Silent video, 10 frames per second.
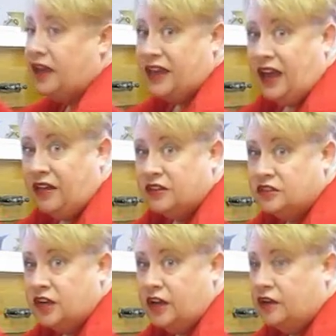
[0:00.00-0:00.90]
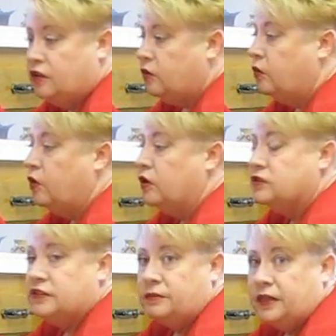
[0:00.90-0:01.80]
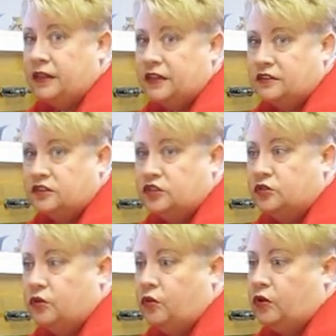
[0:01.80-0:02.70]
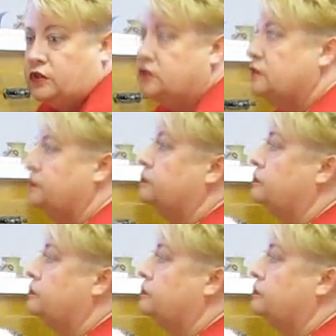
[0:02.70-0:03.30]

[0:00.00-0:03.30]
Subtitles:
a gallon jug or something at least 2 quarts.